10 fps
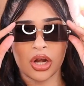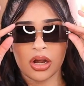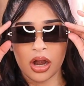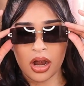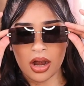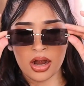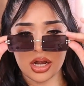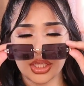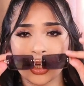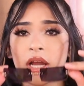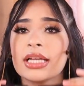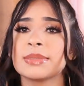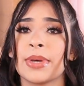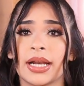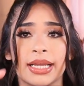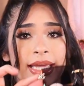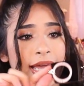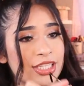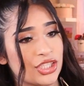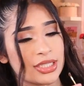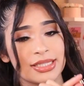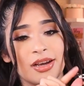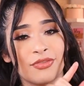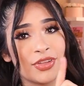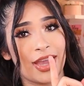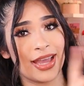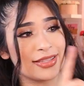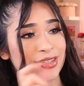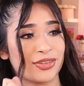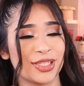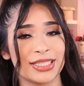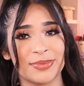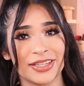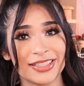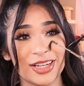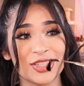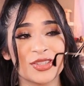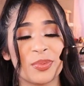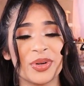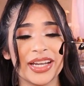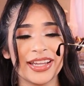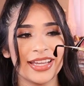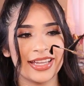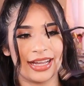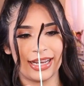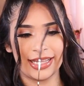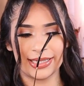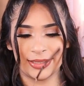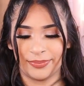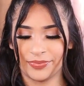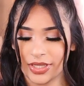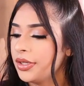Girl, you guys better get yourself your hands on these because they look so pretty. I like them.